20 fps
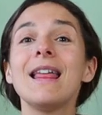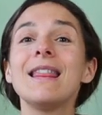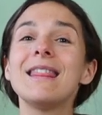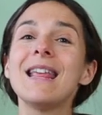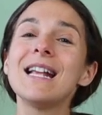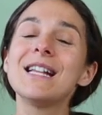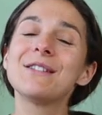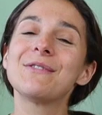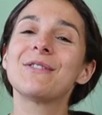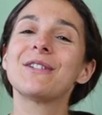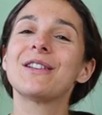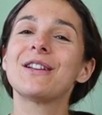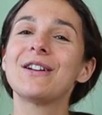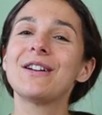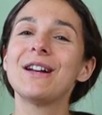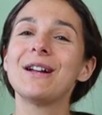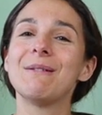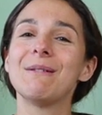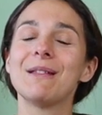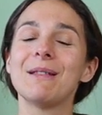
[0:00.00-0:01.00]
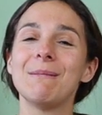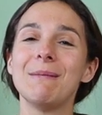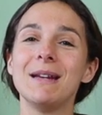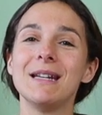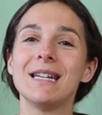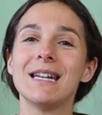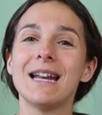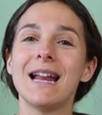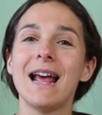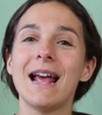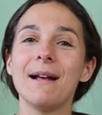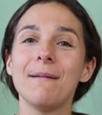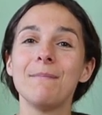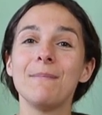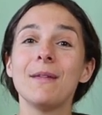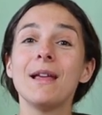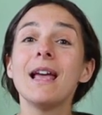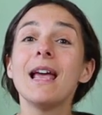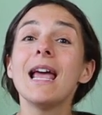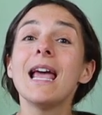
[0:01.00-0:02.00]
Thanks for learning with me today.
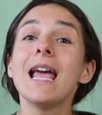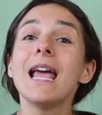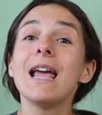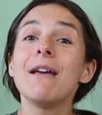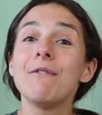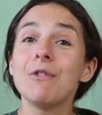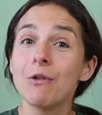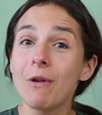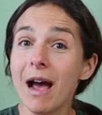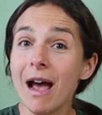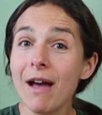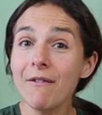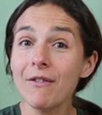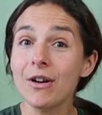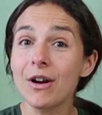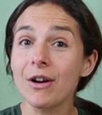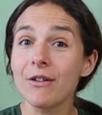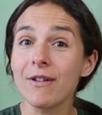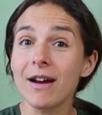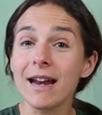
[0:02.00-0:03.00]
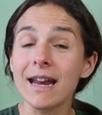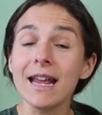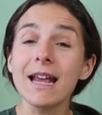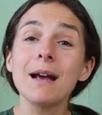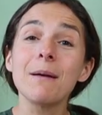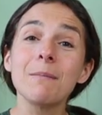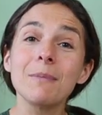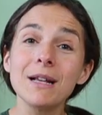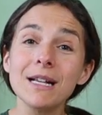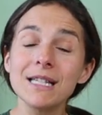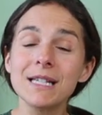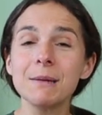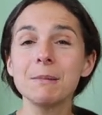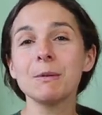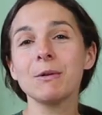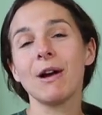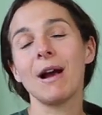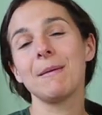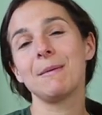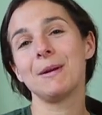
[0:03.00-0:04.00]
If you haven't already, please
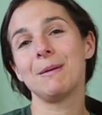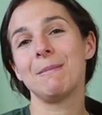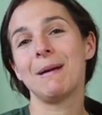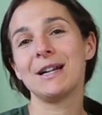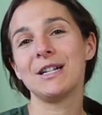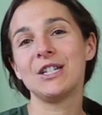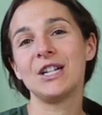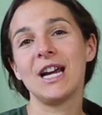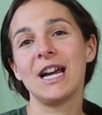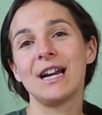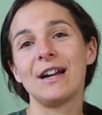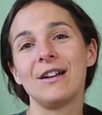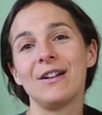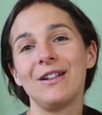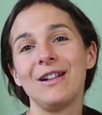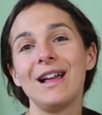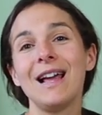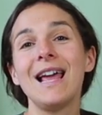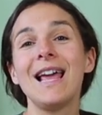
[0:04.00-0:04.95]
subscribe to my channel.